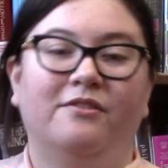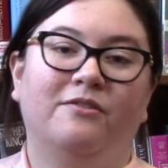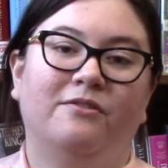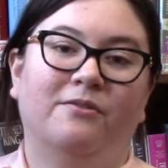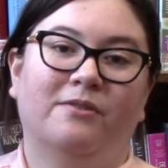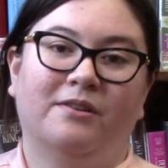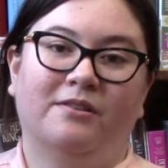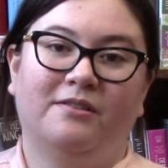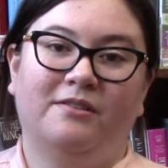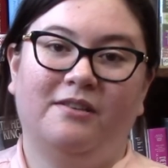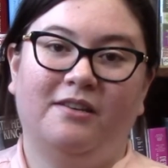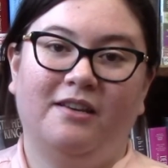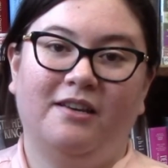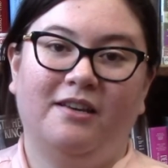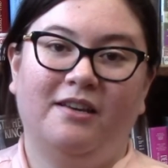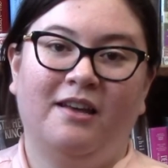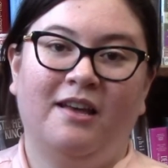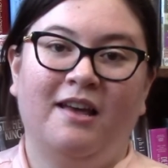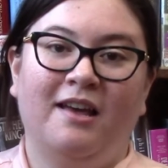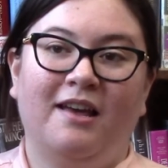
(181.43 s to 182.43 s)
in New York City,
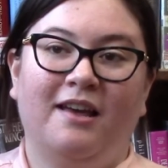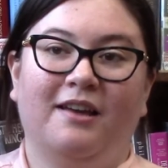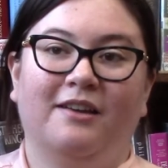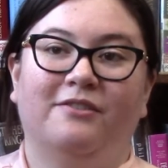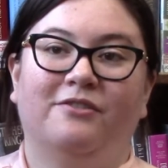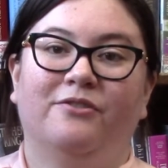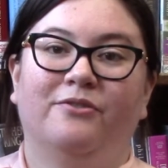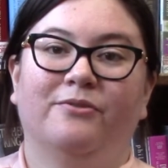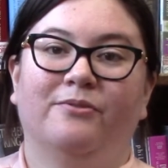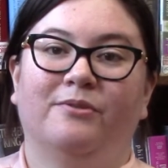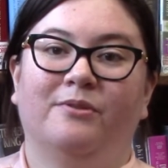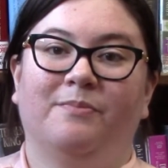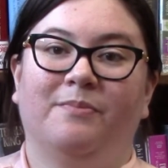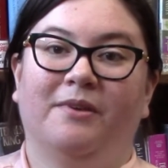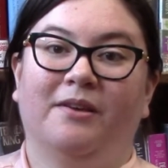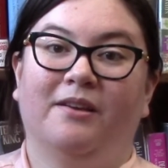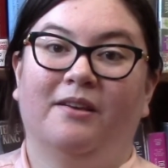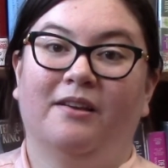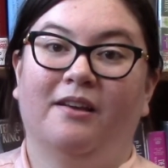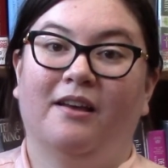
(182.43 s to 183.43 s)
and she used to
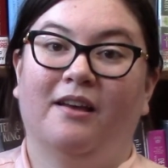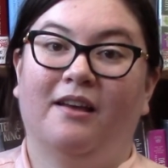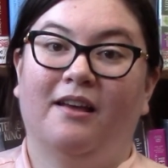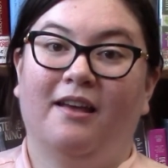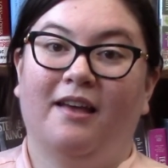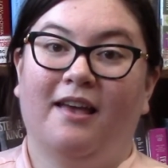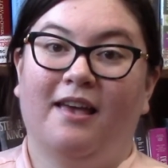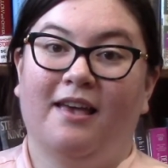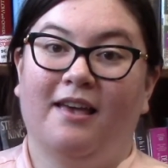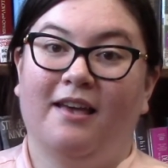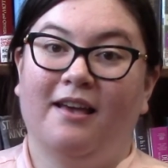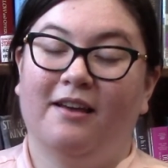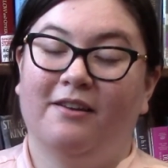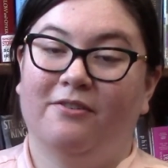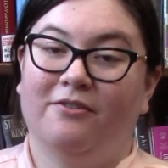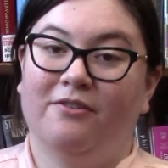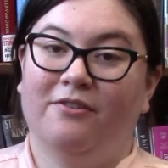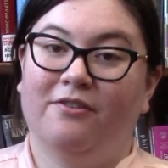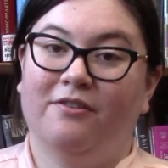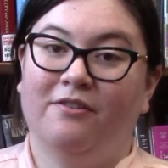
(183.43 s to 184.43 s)
be an
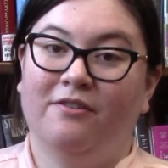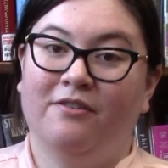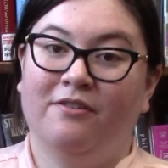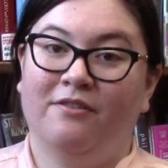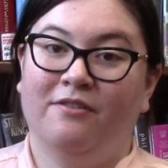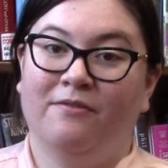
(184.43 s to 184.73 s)
editor